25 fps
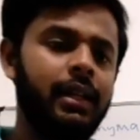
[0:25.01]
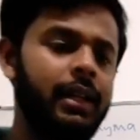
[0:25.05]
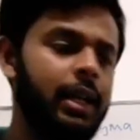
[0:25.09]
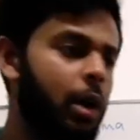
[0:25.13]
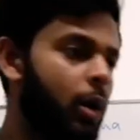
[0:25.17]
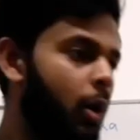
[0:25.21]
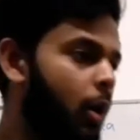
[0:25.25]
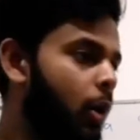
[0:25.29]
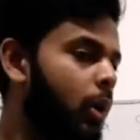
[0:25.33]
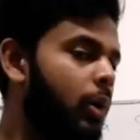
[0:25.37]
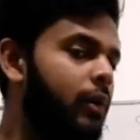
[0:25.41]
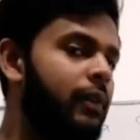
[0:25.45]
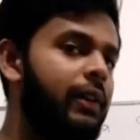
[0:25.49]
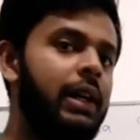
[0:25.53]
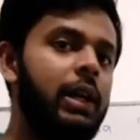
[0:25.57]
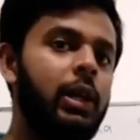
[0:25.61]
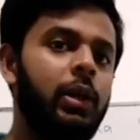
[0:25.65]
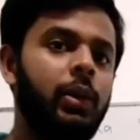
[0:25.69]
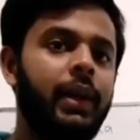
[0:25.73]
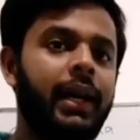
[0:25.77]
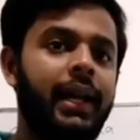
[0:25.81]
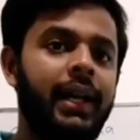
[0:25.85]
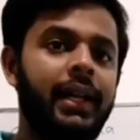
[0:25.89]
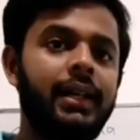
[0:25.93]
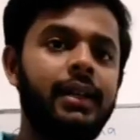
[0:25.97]
Now we
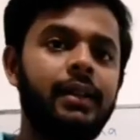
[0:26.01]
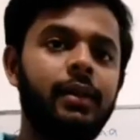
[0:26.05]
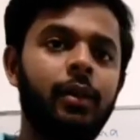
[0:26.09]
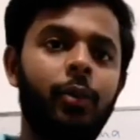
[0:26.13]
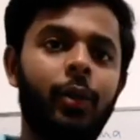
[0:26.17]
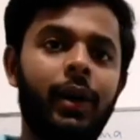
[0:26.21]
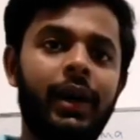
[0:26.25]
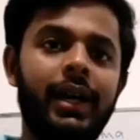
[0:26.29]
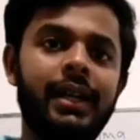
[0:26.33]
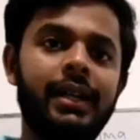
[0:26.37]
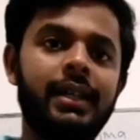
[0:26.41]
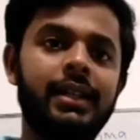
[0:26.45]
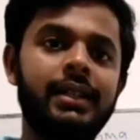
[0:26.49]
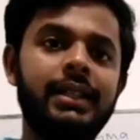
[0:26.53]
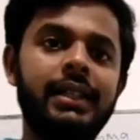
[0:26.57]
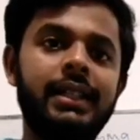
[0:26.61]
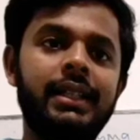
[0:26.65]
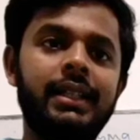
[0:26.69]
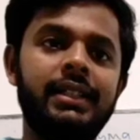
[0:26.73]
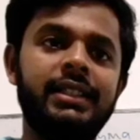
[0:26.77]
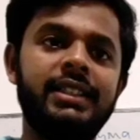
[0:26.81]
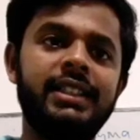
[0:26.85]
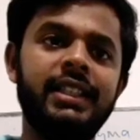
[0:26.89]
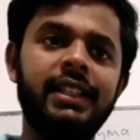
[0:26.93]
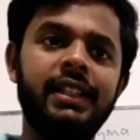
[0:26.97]
will look at what are
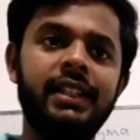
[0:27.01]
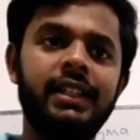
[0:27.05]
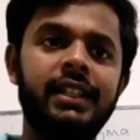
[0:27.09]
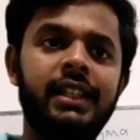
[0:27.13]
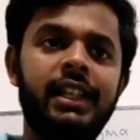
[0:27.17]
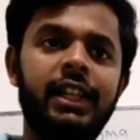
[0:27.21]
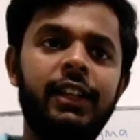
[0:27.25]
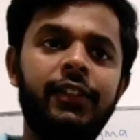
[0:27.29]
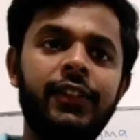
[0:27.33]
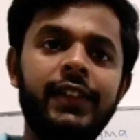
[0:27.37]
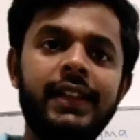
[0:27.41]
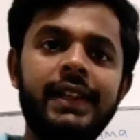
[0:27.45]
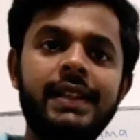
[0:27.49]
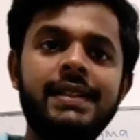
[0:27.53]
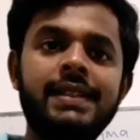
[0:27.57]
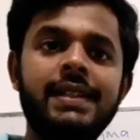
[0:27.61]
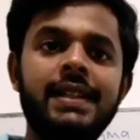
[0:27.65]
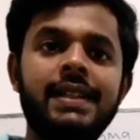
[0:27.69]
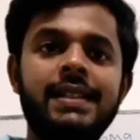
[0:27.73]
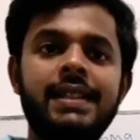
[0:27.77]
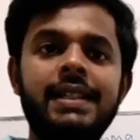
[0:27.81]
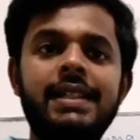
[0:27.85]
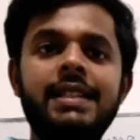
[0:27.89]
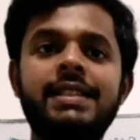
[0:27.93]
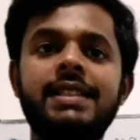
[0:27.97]
the
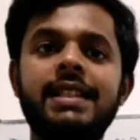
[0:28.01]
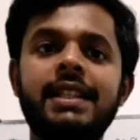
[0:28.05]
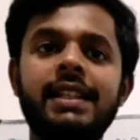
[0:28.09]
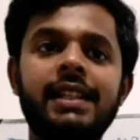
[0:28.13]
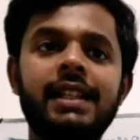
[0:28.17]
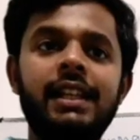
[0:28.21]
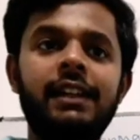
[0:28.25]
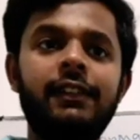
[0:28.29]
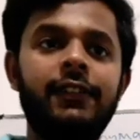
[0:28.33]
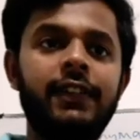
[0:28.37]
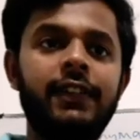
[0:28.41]
differences in general